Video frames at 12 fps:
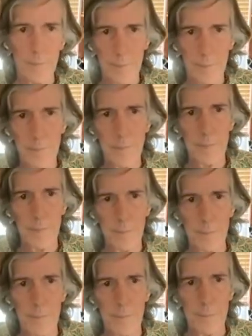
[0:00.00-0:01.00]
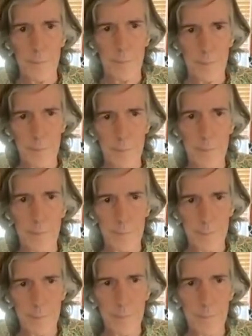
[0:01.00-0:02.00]

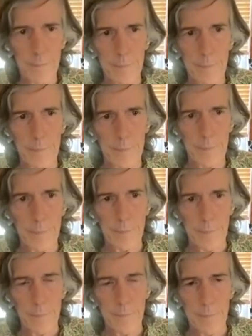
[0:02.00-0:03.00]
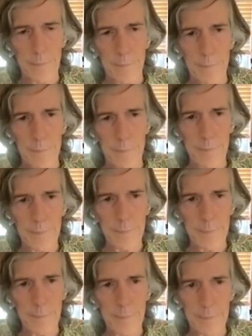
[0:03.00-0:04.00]

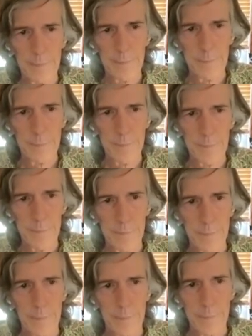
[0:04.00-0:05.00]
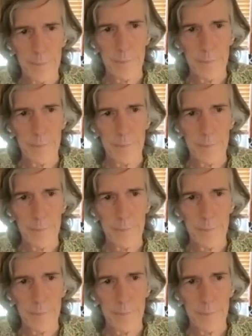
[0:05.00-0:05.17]
The person shown says nothing.